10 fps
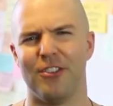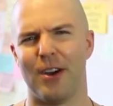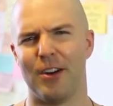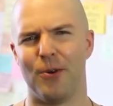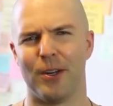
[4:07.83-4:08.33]

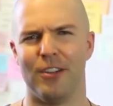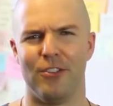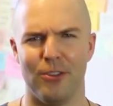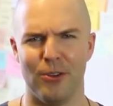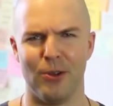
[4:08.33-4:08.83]
I don't want
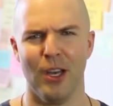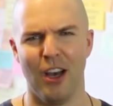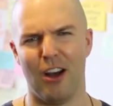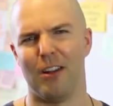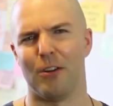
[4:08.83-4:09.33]
to do
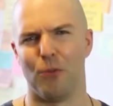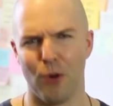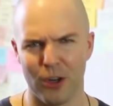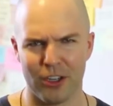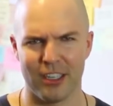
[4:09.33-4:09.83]
a lot of
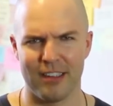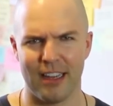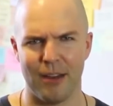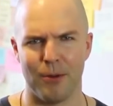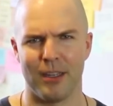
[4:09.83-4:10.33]
work on a
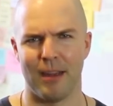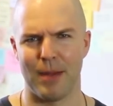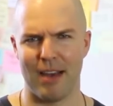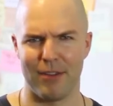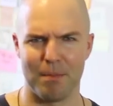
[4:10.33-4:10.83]
day when I'm
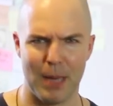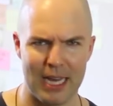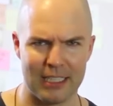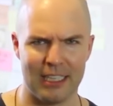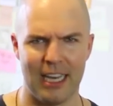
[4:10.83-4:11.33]
having
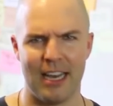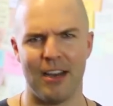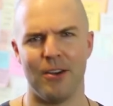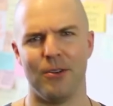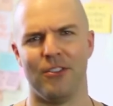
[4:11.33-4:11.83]
bad
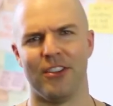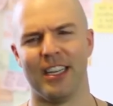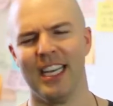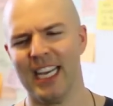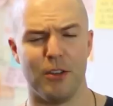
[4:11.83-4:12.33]
clouds. And,